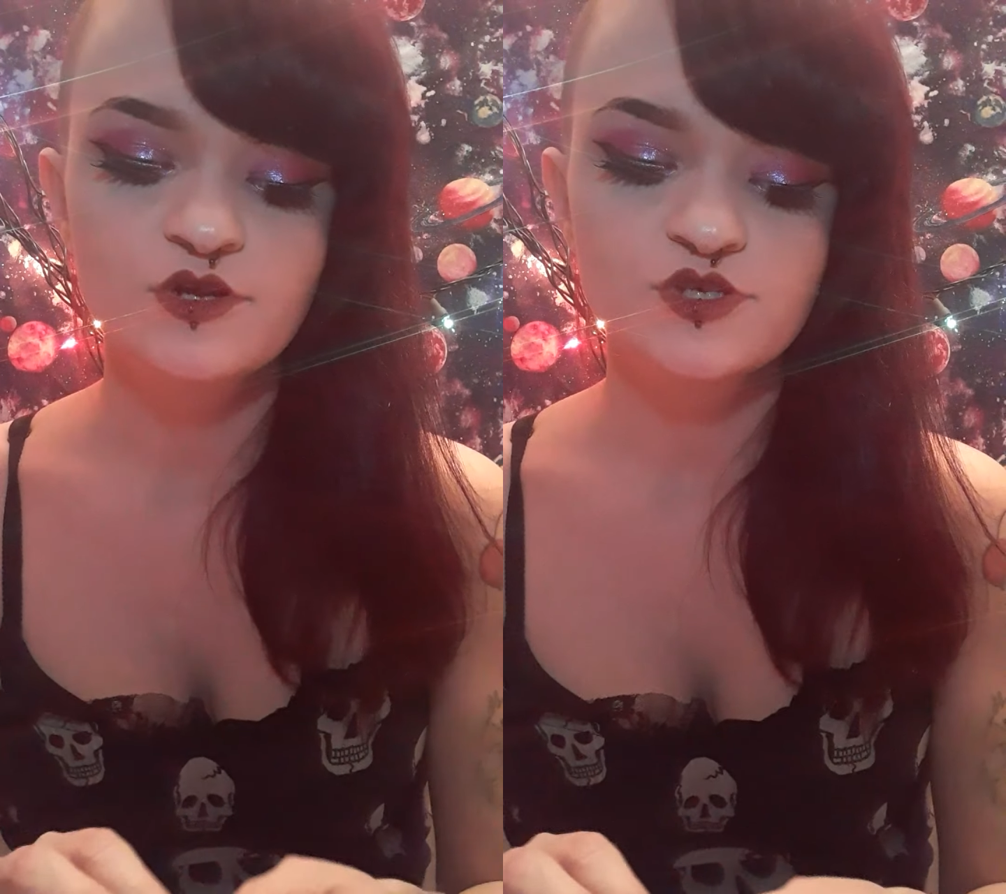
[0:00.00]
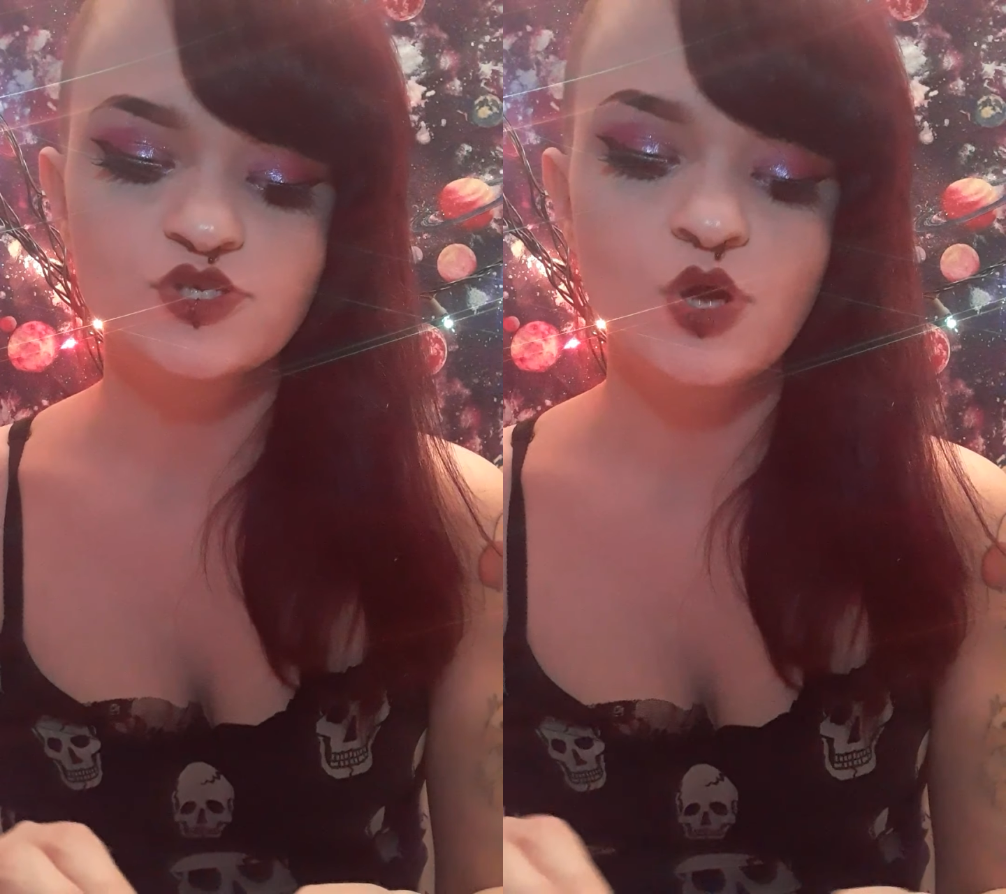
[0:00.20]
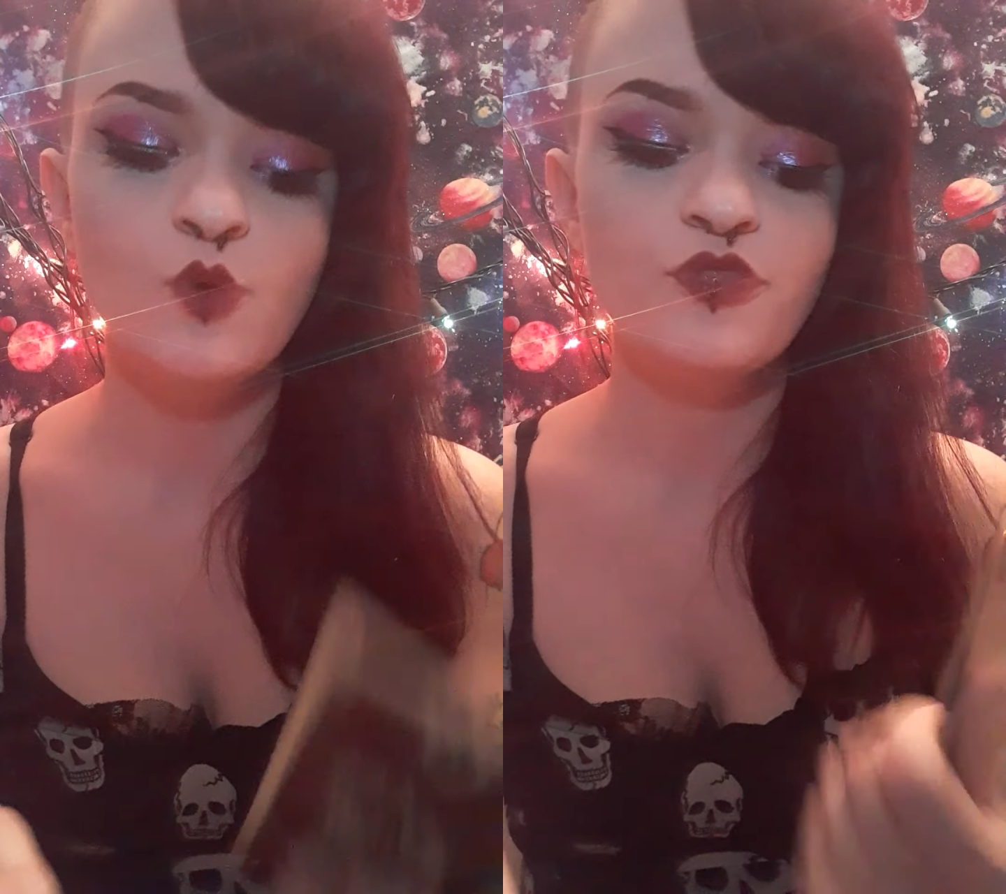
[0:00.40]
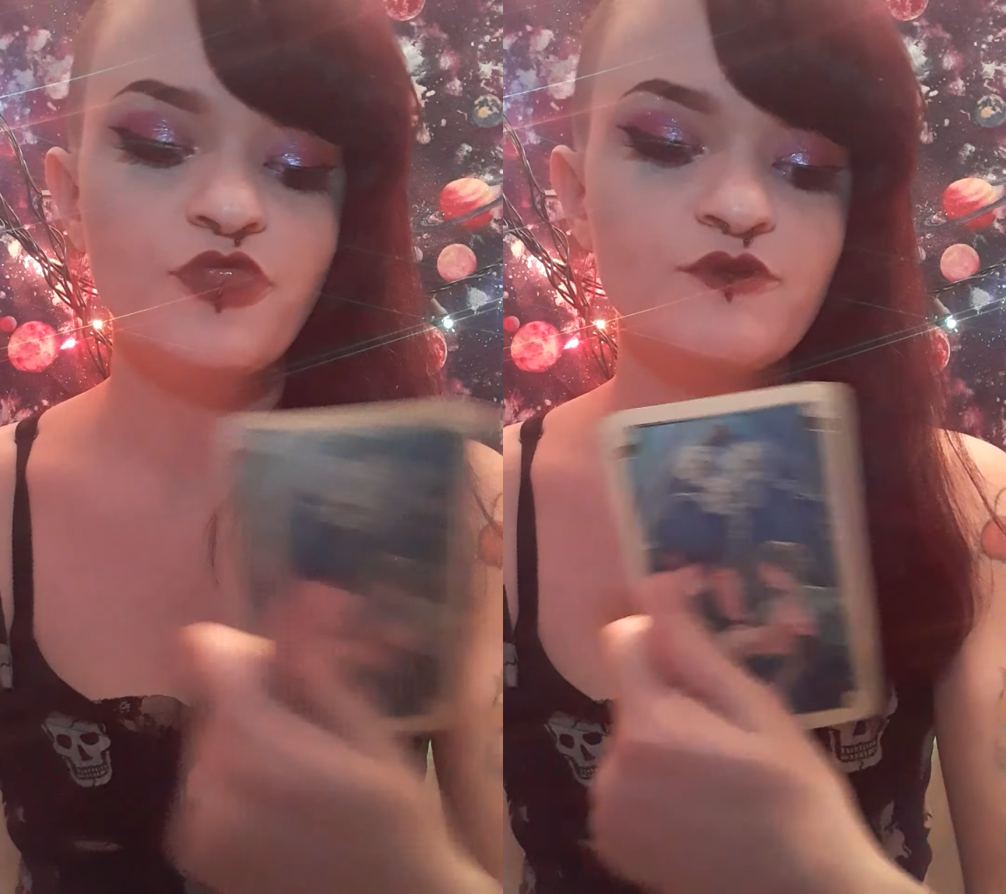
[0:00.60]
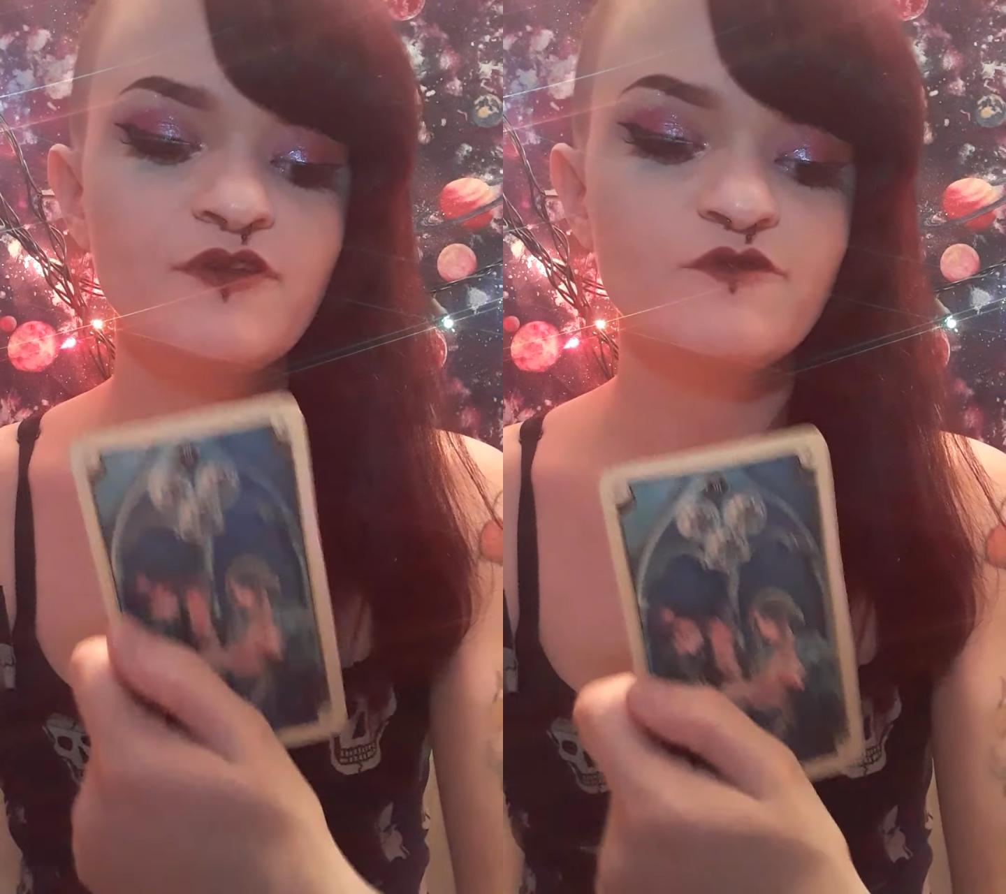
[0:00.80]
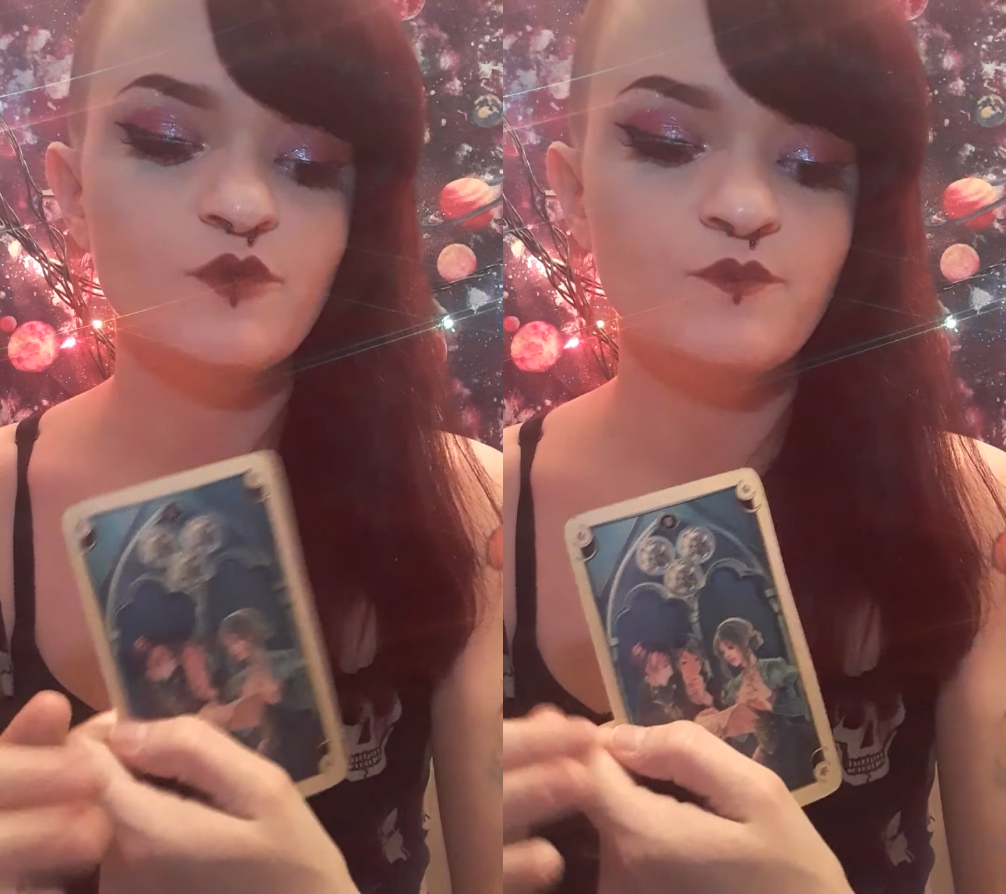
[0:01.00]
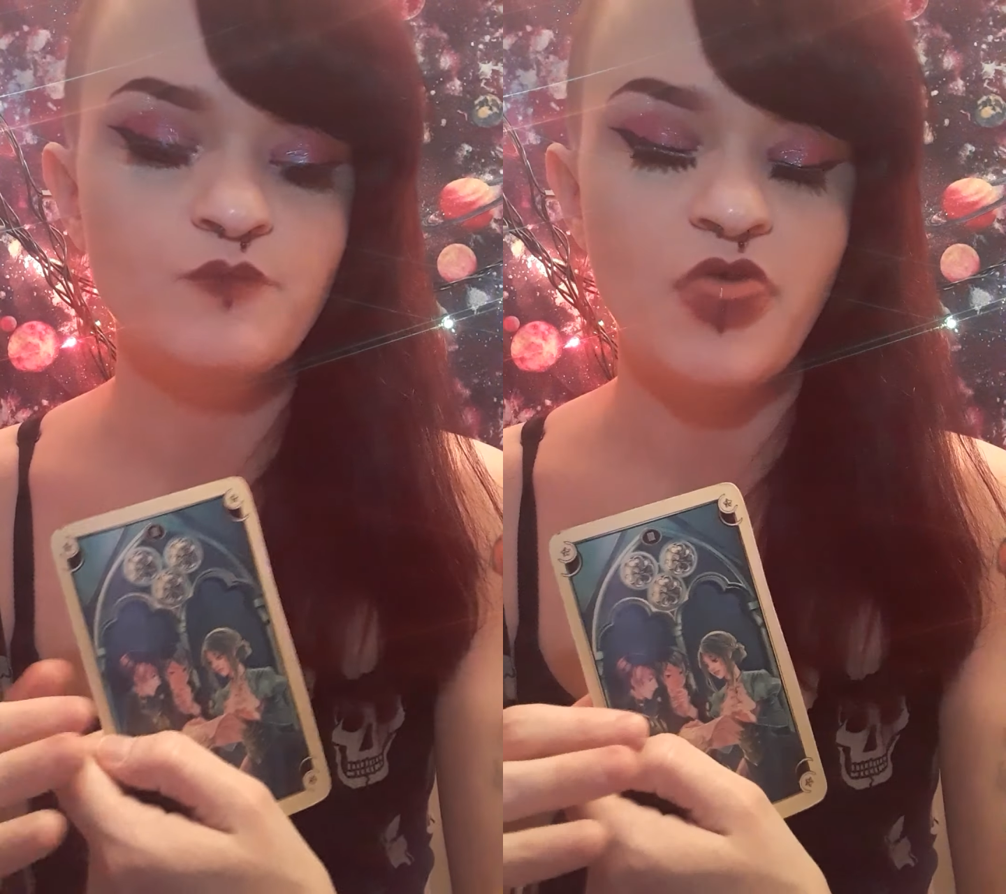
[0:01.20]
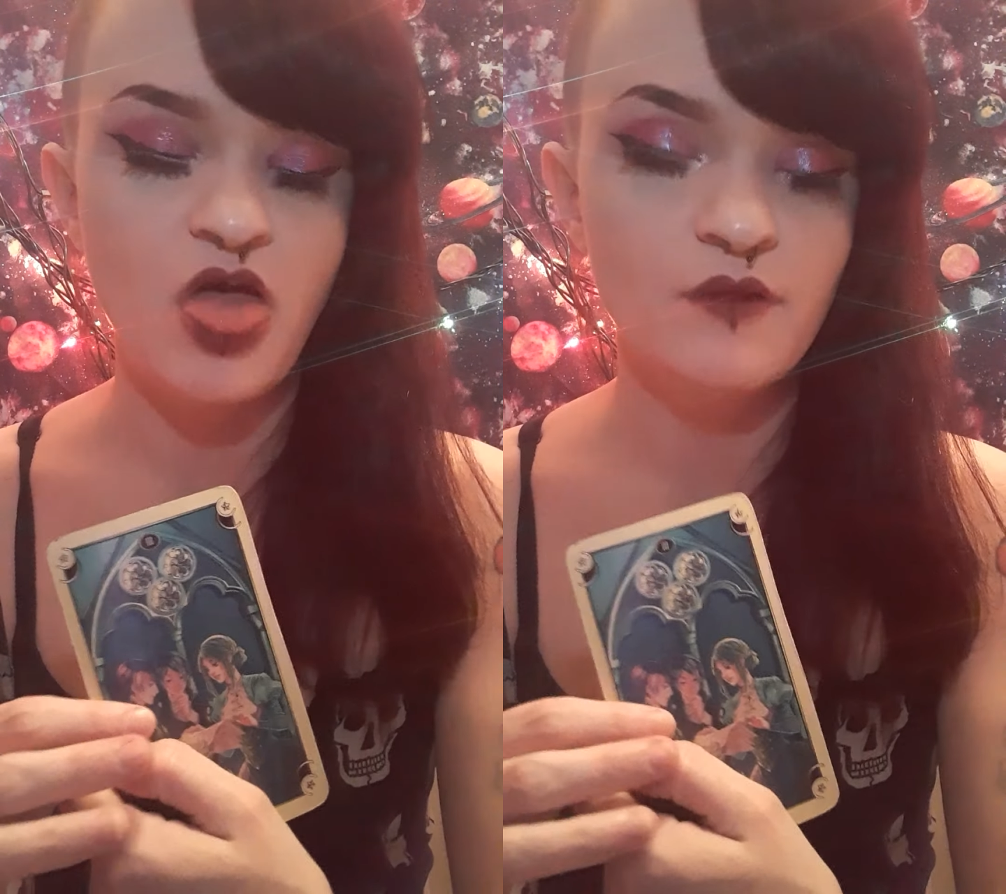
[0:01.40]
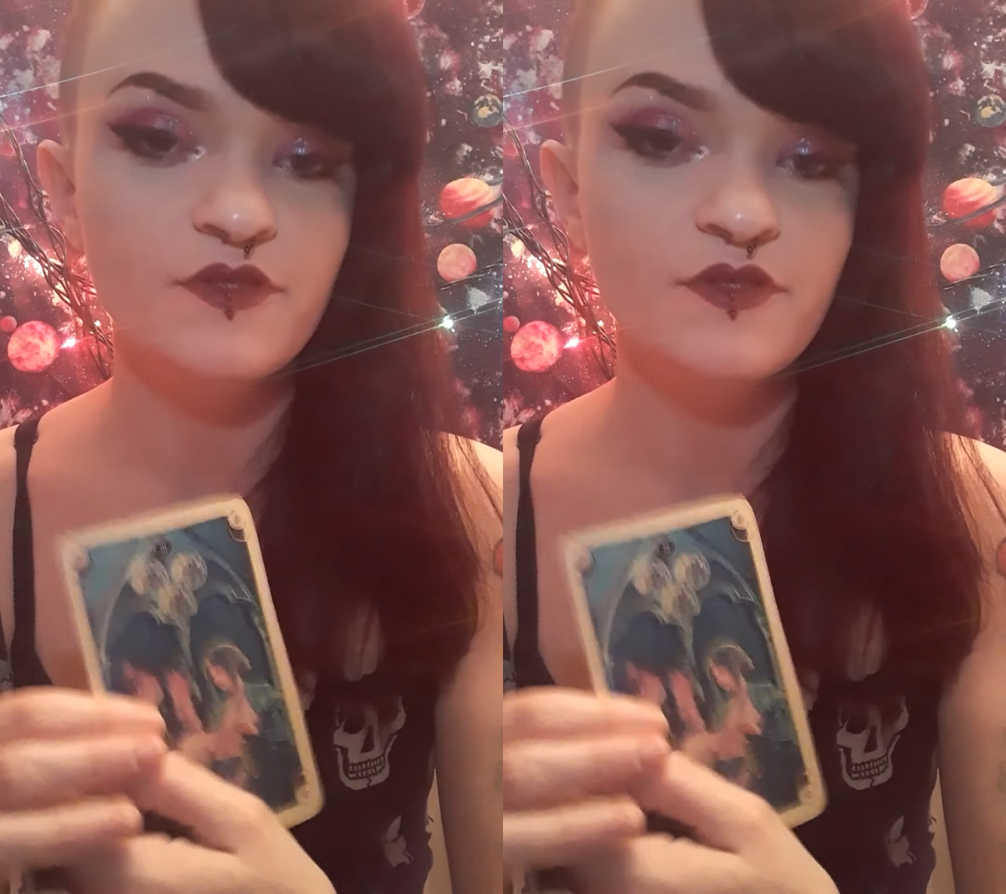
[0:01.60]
So the Three of the,